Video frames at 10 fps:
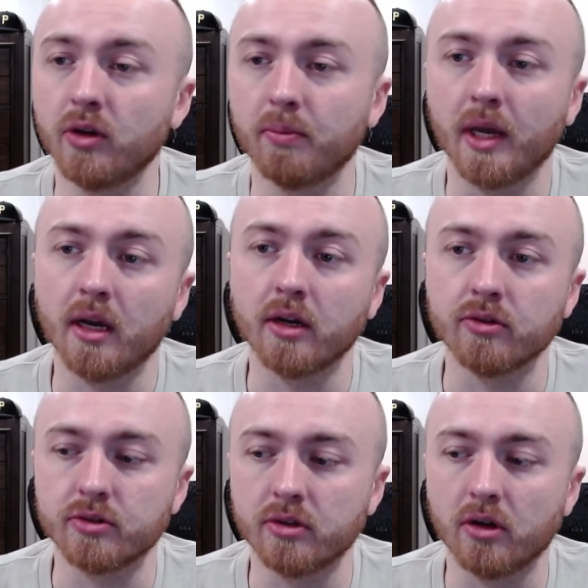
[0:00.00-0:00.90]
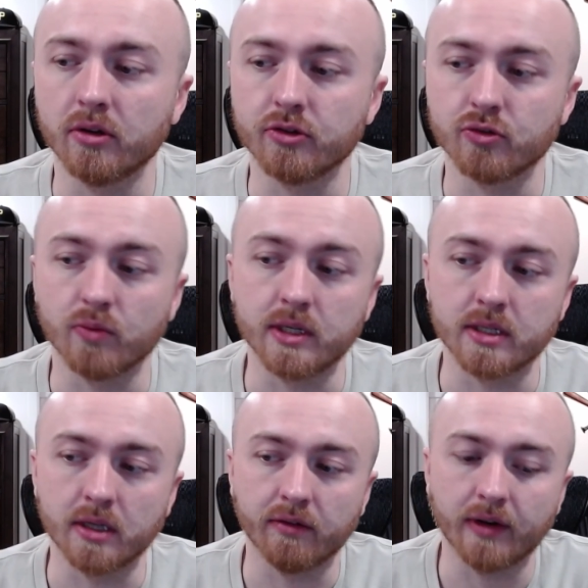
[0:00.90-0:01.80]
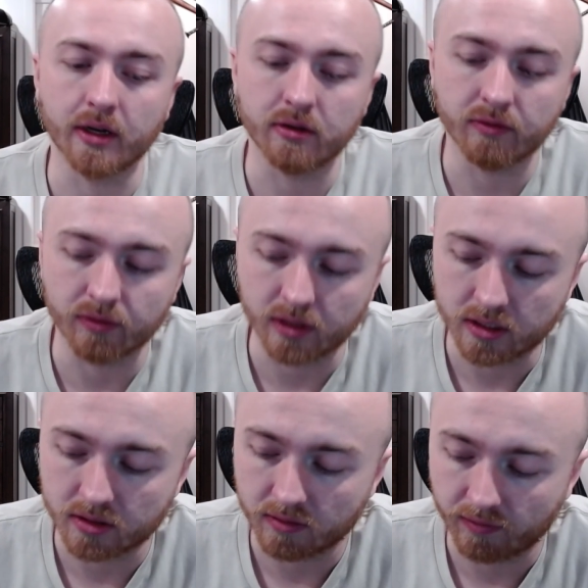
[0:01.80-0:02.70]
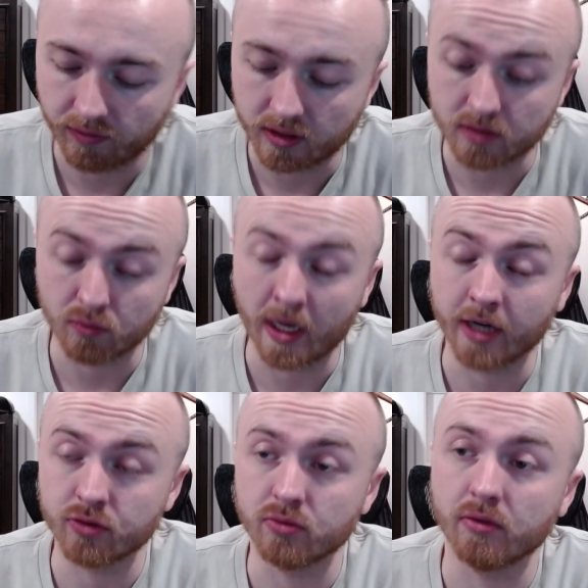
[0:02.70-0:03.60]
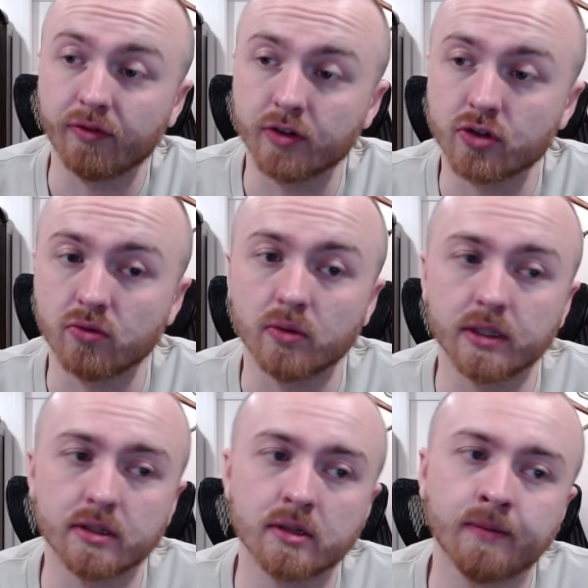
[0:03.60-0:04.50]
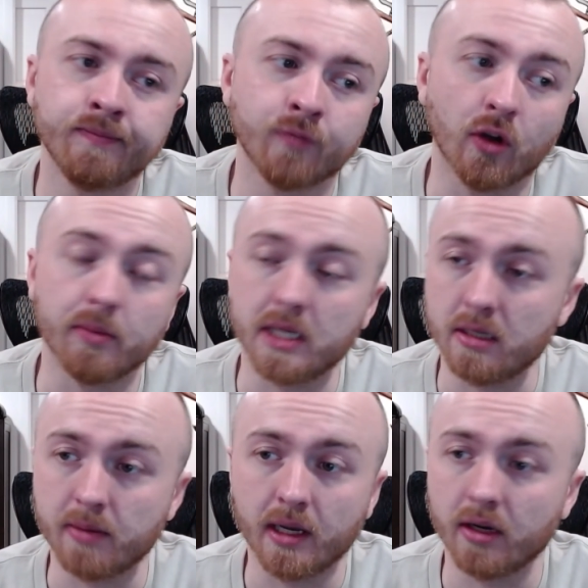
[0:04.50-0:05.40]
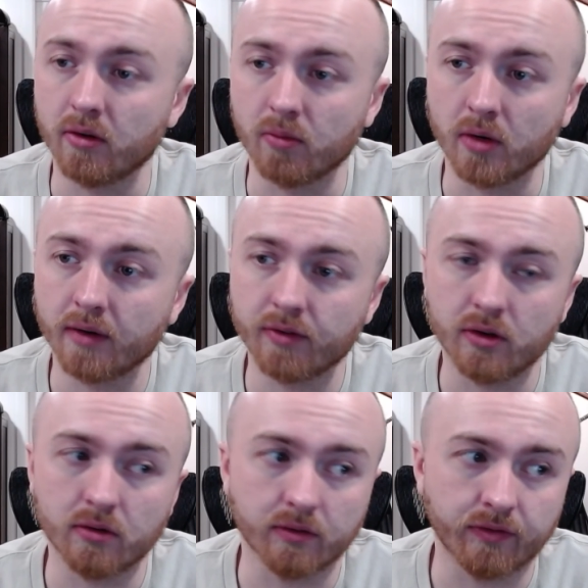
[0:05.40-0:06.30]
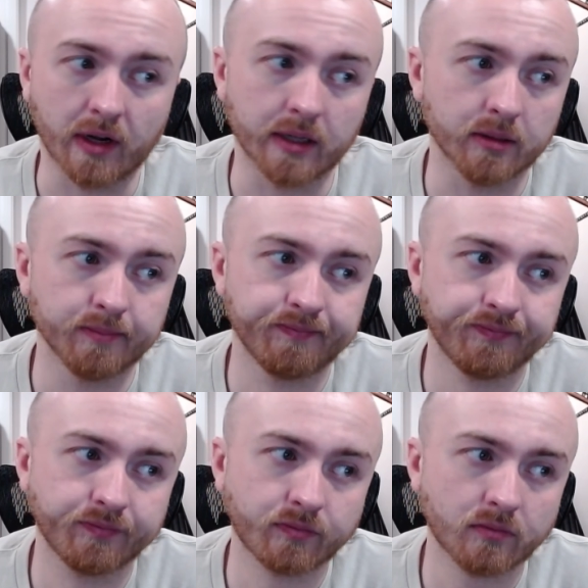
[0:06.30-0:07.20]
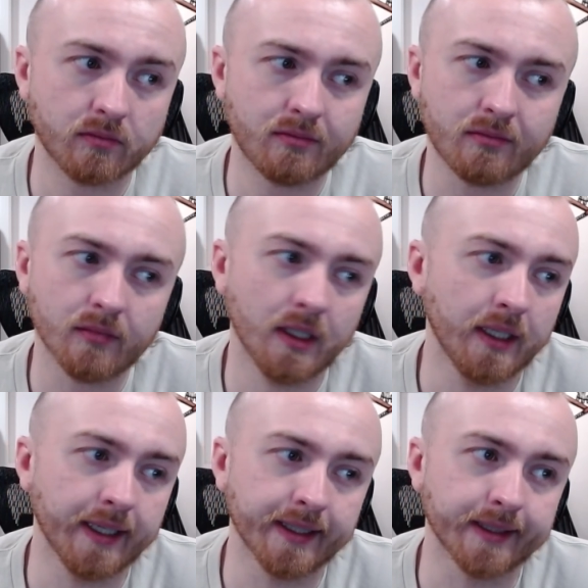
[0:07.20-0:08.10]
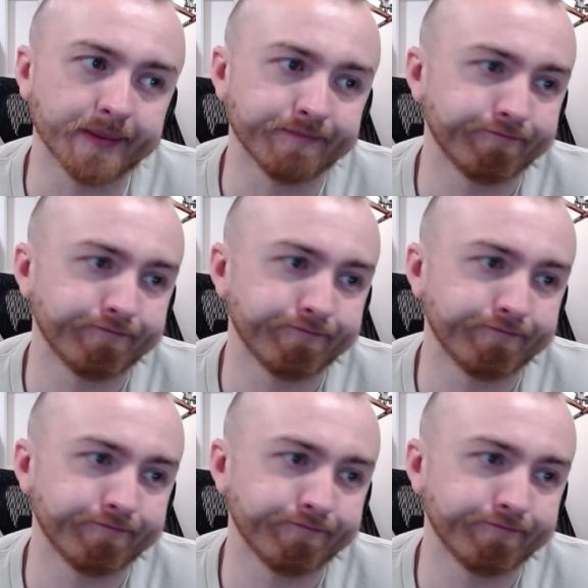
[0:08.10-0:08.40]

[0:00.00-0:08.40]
pay hundreds of dollars resale value for these actual official ones on eBay or wherever you can find them. Um,